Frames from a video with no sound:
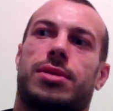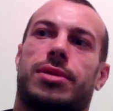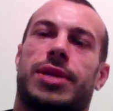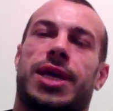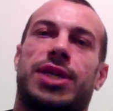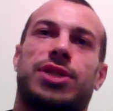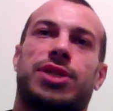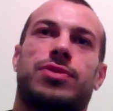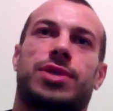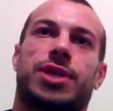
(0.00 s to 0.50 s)

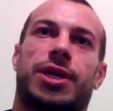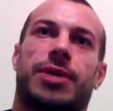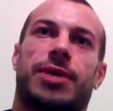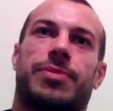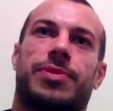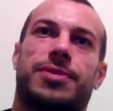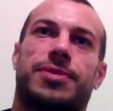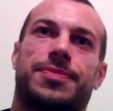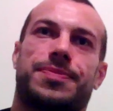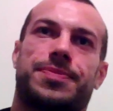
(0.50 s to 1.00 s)
national
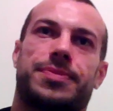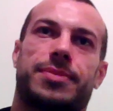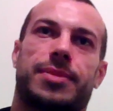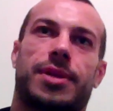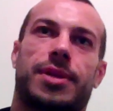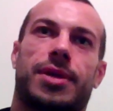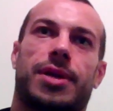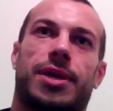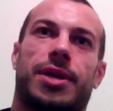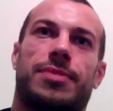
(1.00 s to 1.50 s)
champion,
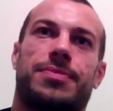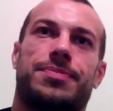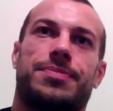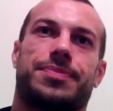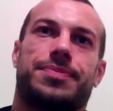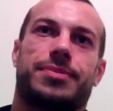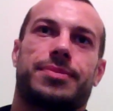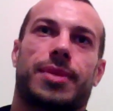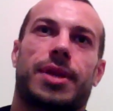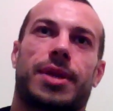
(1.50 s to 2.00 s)

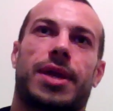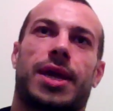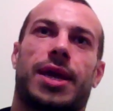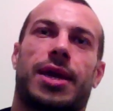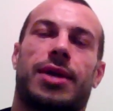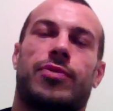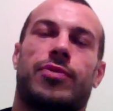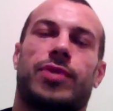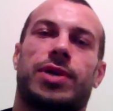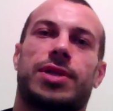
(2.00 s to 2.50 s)

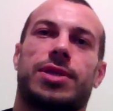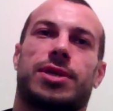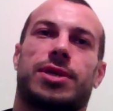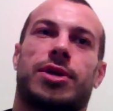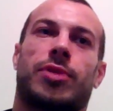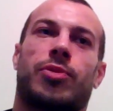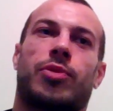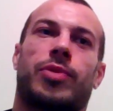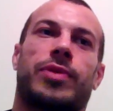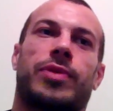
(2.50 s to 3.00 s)
and one's a
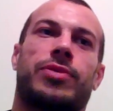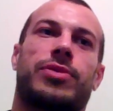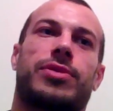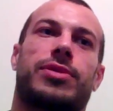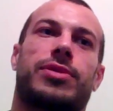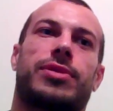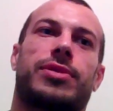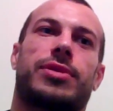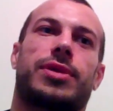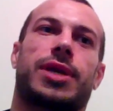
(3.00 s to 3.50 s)

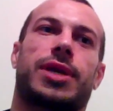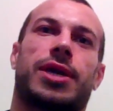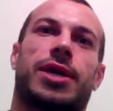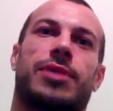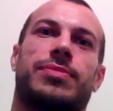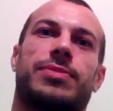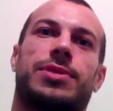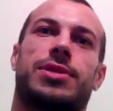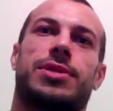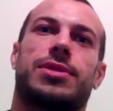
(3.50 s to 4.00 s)
Commonwealth
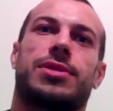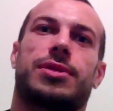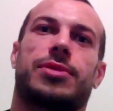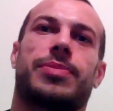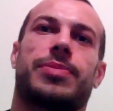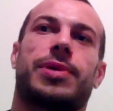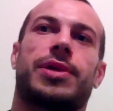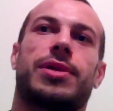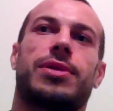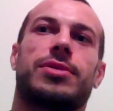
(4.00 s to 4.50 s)
Games
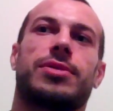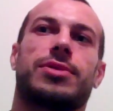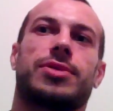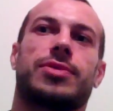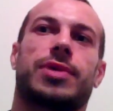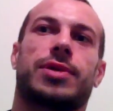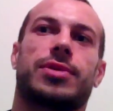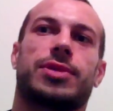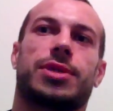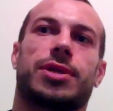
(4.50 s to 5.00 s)
competitor as
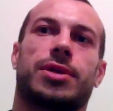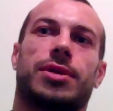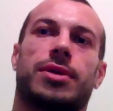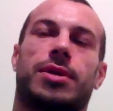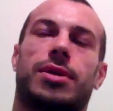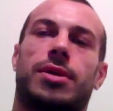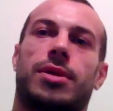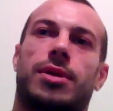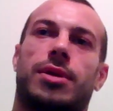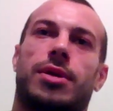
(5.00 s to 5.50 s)
well. So
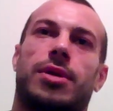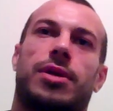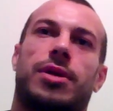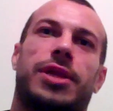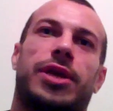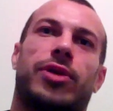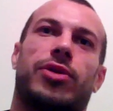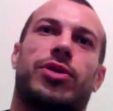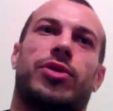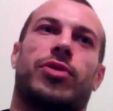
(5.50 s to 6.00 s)

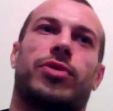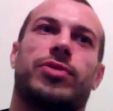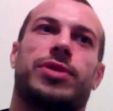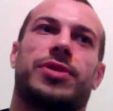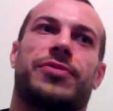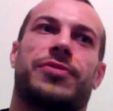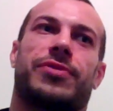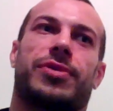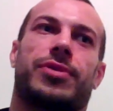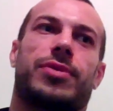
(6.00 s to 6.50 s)
they're all
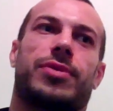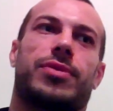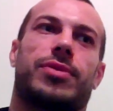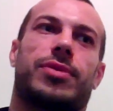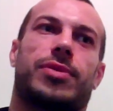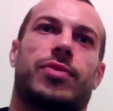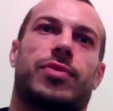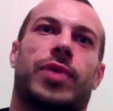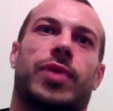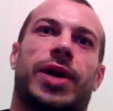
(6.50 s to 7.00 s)
different
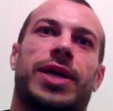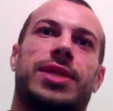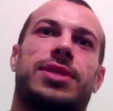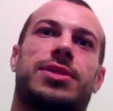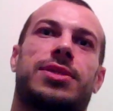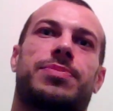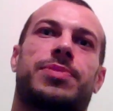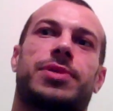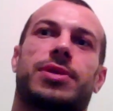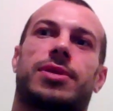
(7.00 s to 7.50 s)

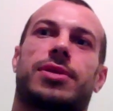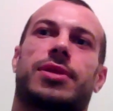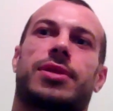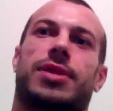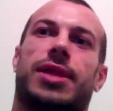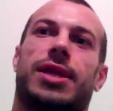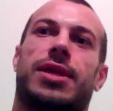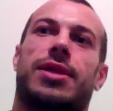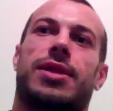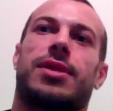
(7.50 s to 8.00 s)
weights, but
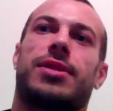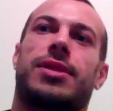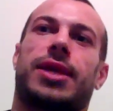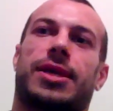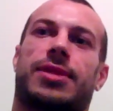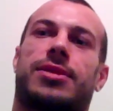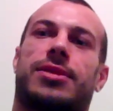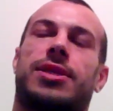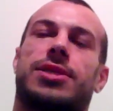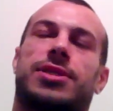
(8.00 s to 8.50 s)

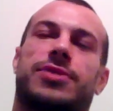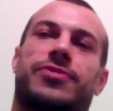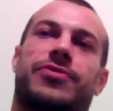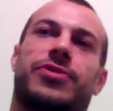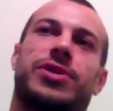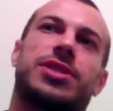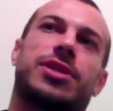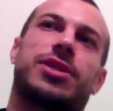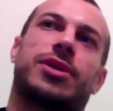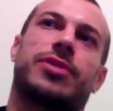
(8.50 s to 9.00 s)
like this is
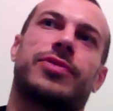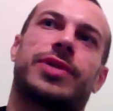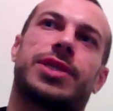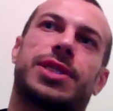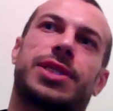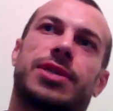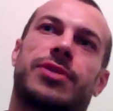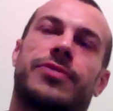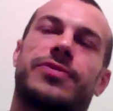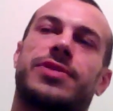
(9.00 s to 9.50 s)
freestyle
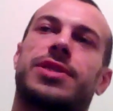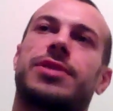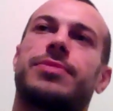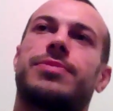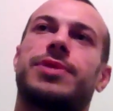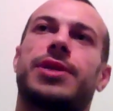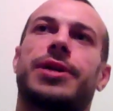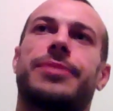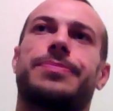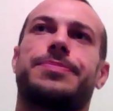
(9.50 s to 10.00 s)
wrestling, obviously.
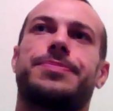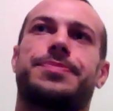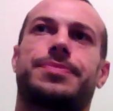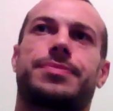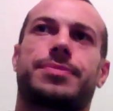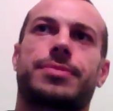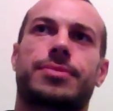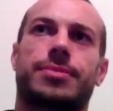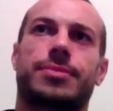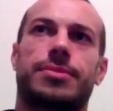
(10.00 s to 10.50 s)
But
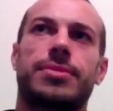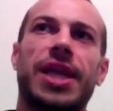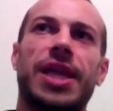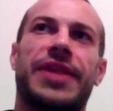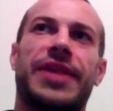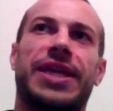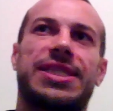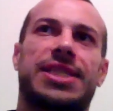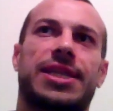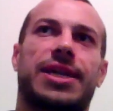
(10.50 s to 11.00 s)

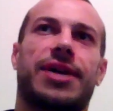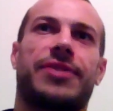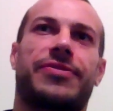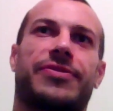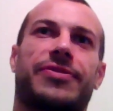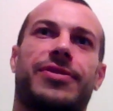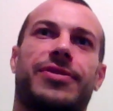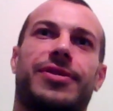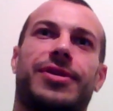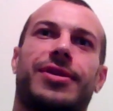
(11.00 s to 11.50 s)
that's
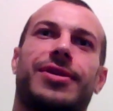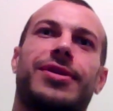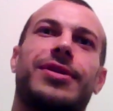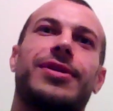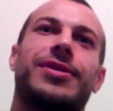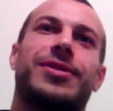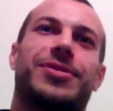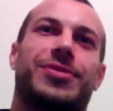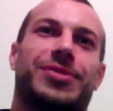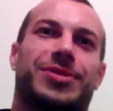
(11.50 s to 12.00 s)
enough.
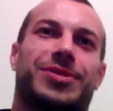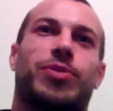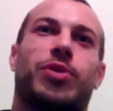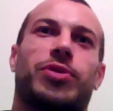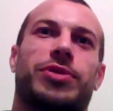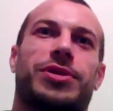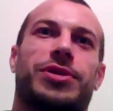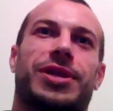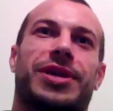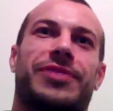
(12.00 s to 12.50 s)
It's
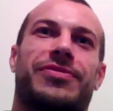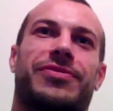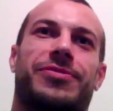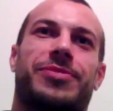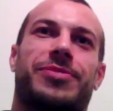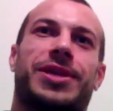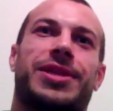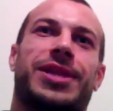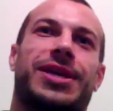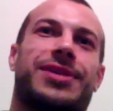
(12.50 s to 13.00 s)
more than enough for
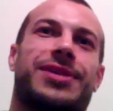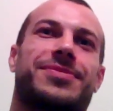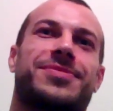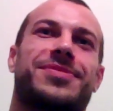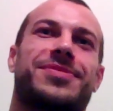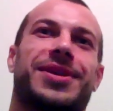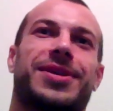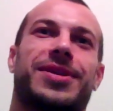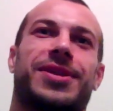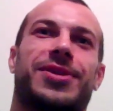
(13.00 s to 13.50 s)
me. Like
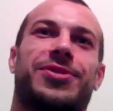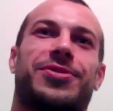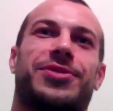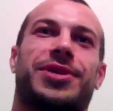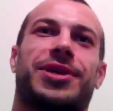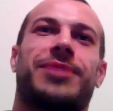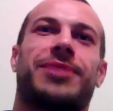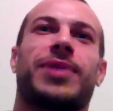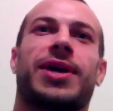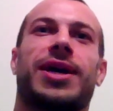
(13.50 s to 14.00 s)
they all
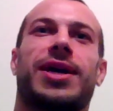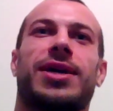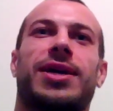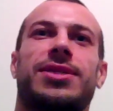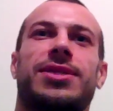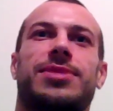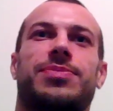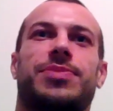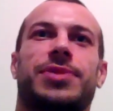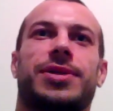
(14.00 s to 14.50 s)
kick my
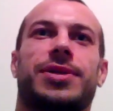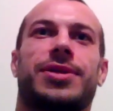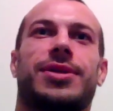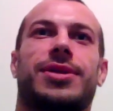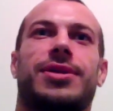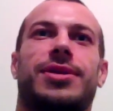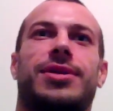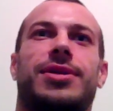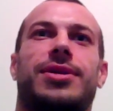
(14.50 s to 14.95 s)
ass, but